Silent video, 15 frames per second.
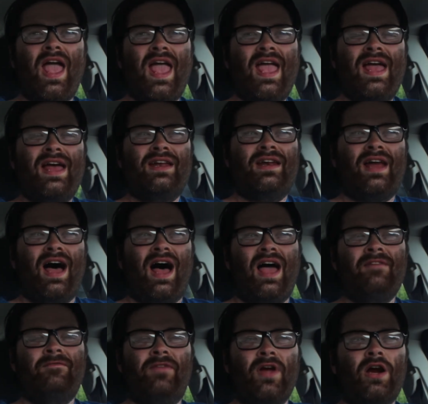And
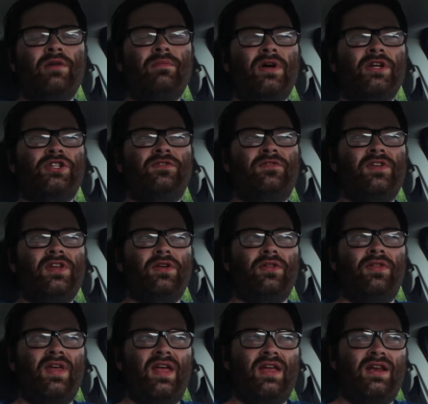I very much feel
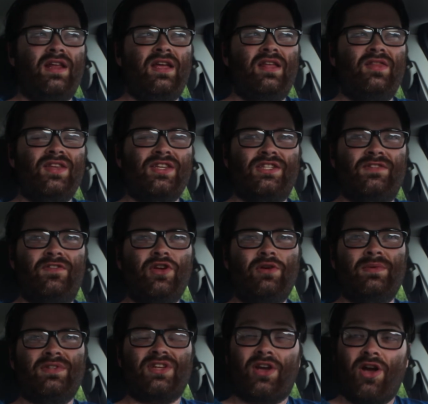that in this
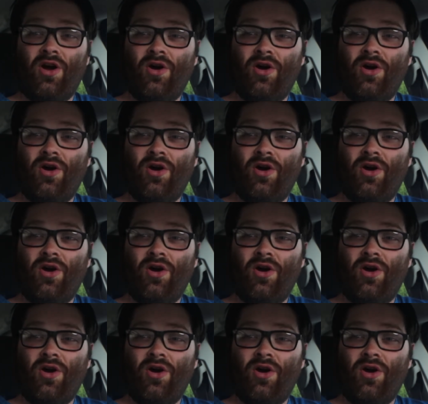film, it's like,